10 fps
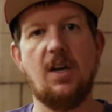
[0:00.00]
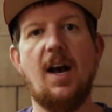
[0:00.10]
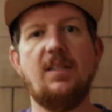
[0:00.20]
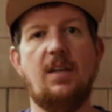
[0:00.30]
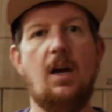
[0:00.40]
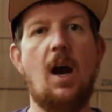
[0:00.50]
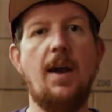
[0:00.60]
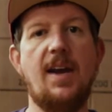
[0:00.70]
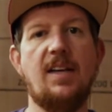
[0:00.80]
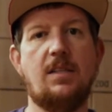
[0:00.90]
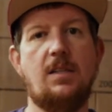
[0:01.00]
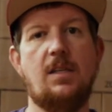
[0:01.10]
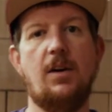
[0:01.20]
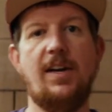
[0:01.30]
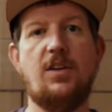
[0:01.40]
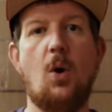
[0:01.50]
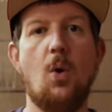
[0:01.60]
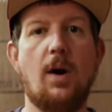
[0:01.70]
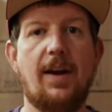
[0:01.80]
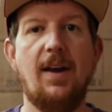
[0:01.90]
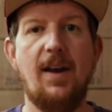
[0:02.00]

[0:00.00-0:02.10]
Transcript: causing unnecessary torque